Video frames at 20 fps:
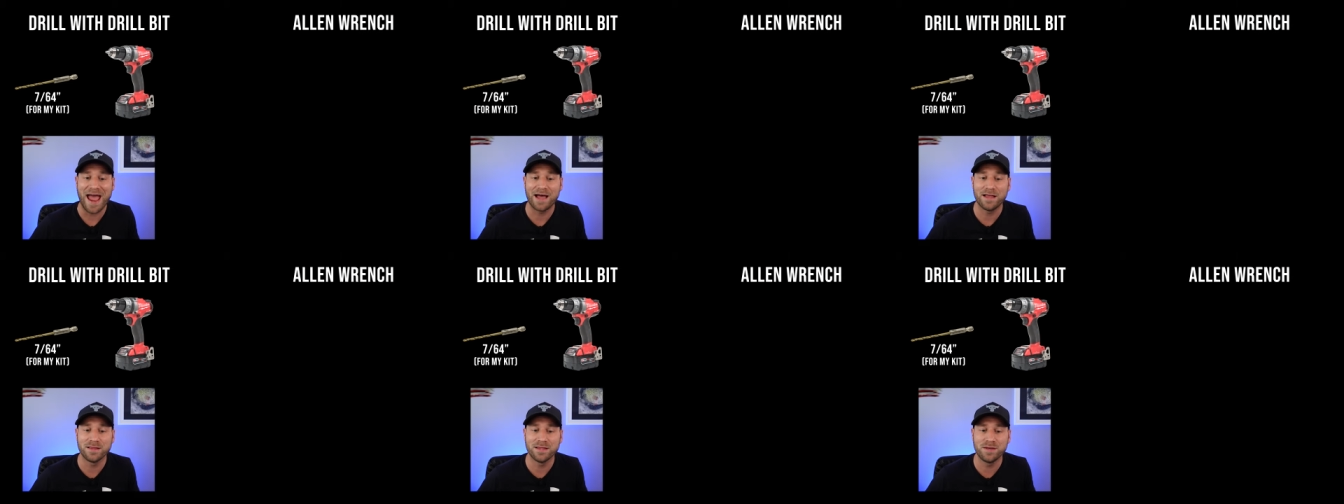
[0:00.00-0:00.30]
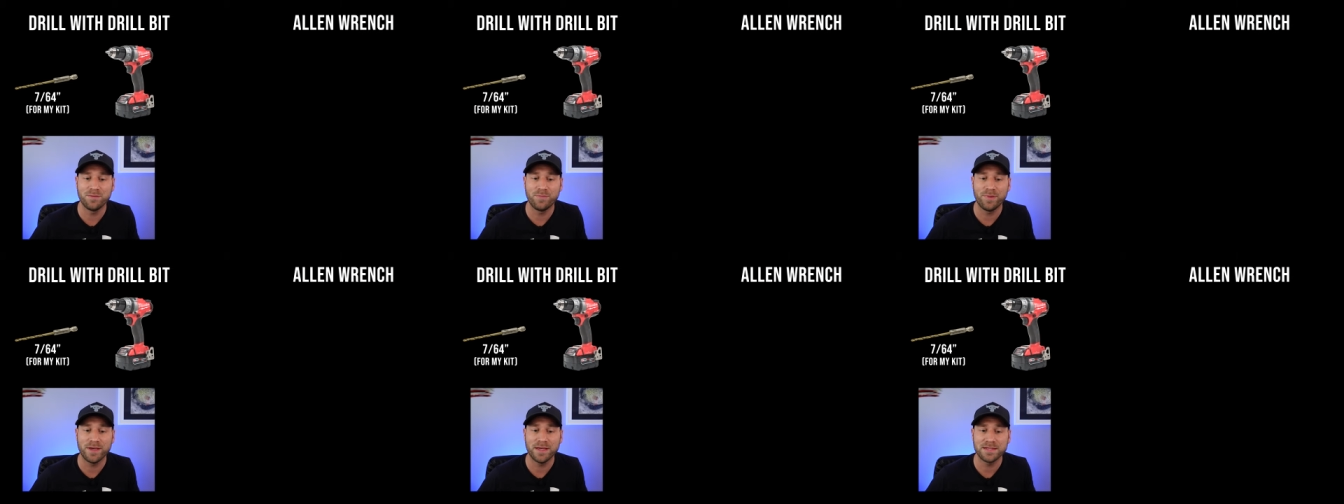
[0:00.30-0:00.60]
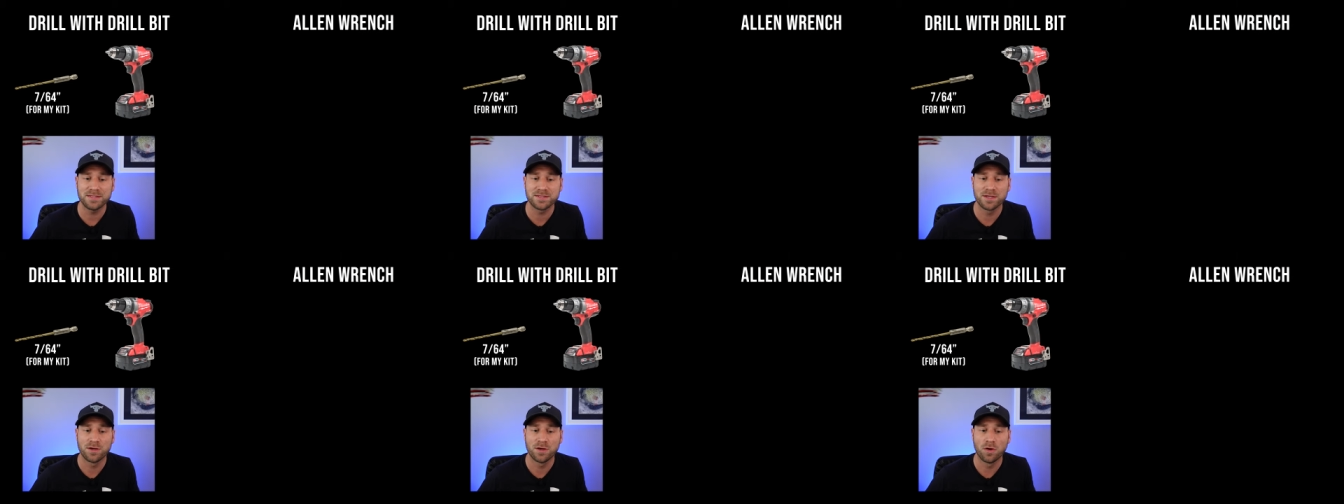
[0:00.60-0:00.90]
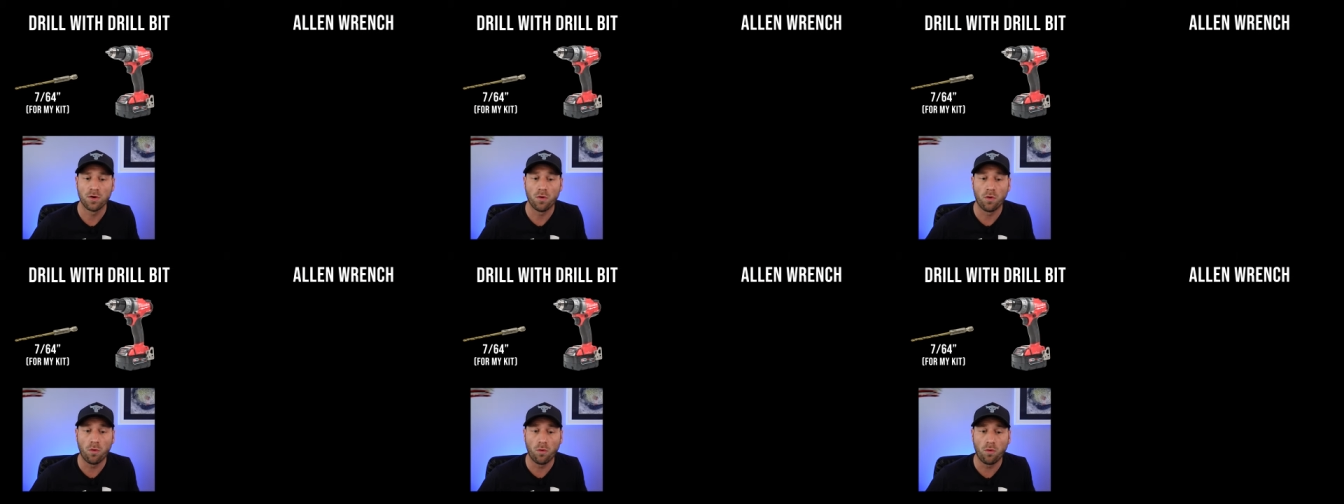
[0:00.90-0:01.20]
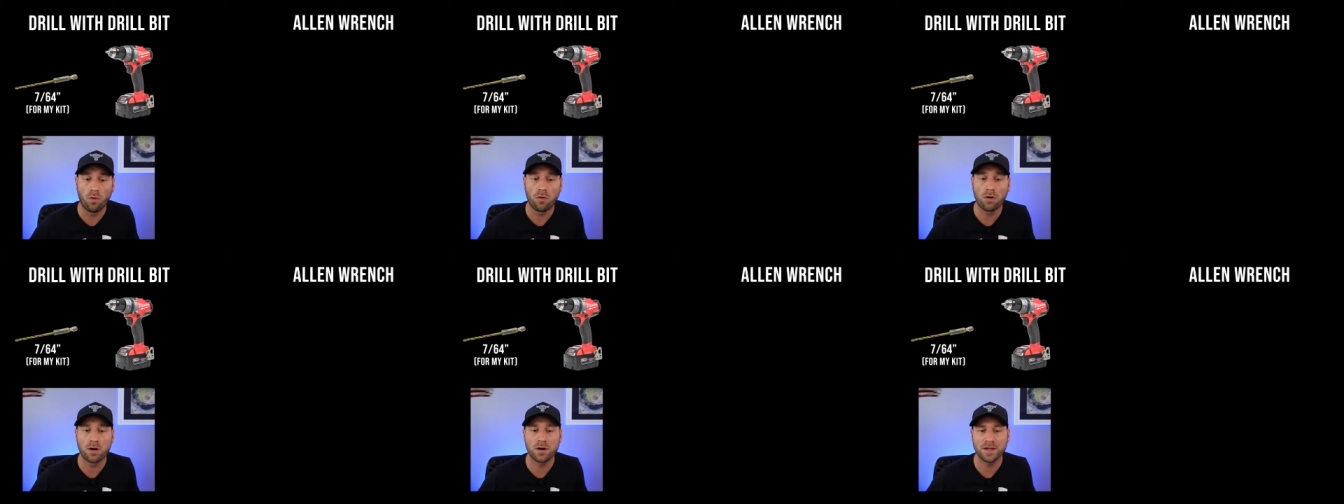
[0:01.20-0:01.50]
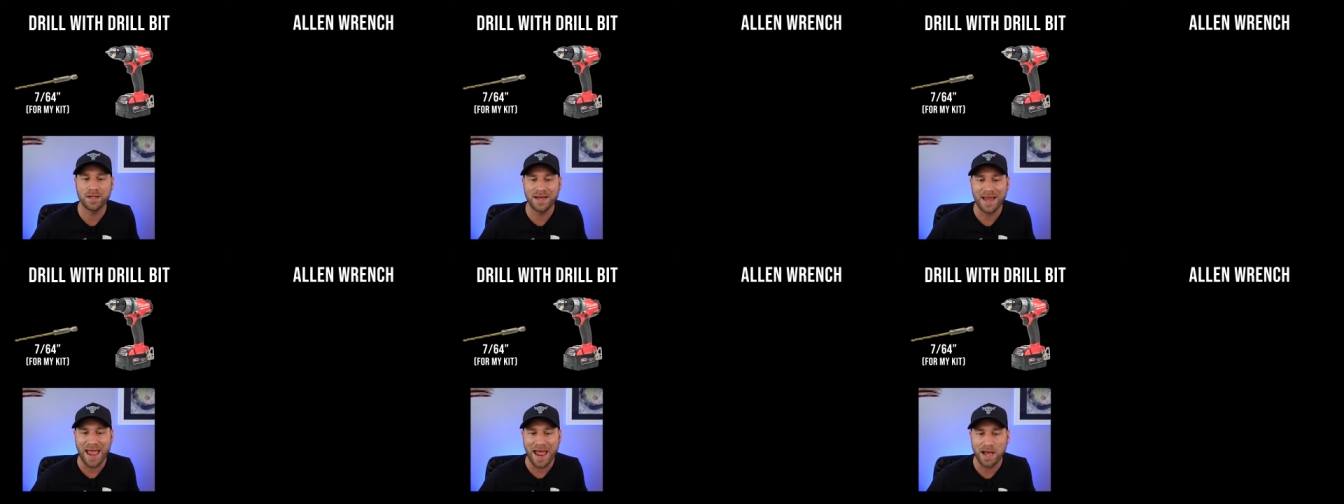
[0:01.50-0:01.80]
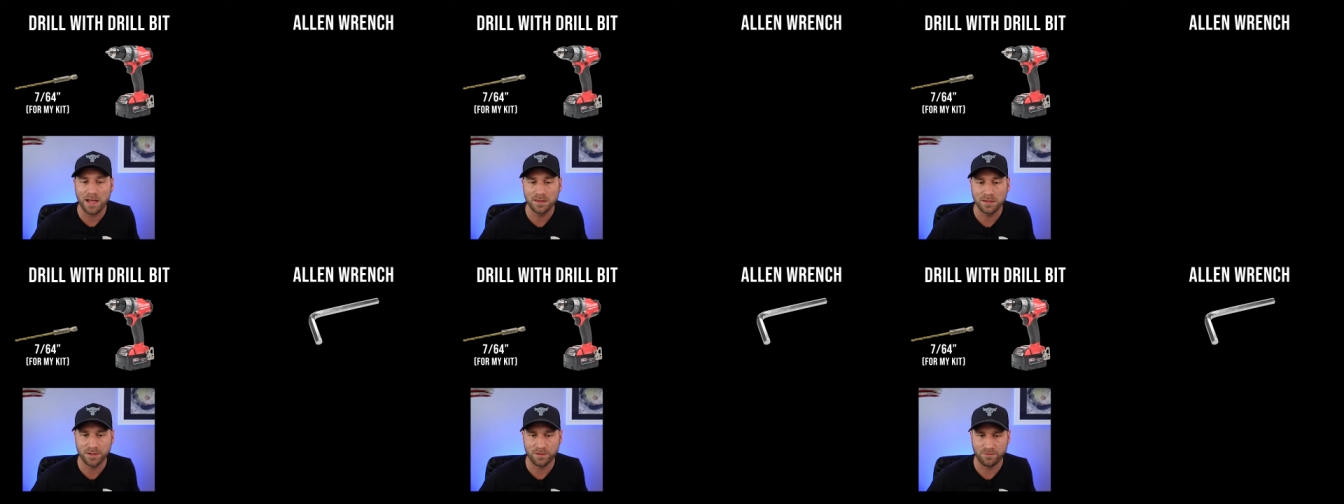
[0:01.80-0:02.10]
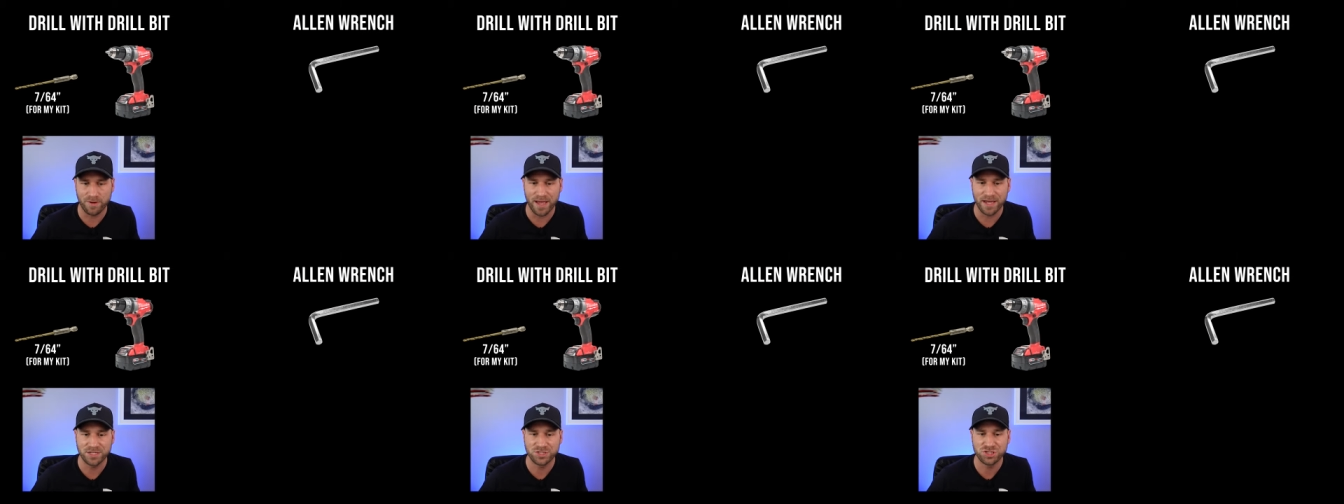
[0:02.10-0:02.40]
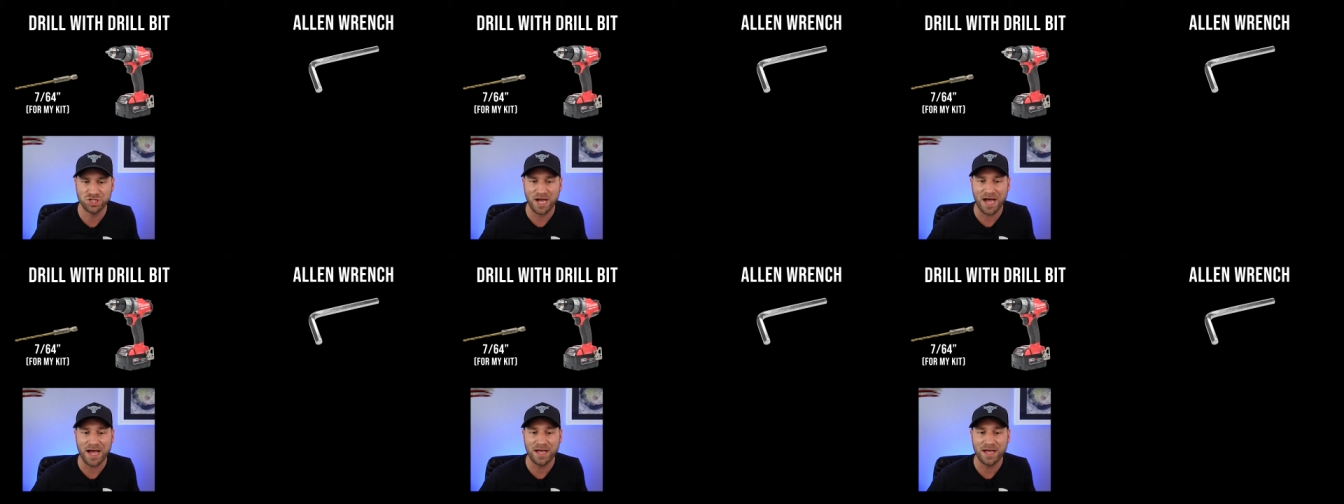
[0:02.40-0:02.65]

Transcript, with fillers: Allen bit or an Allen wrench.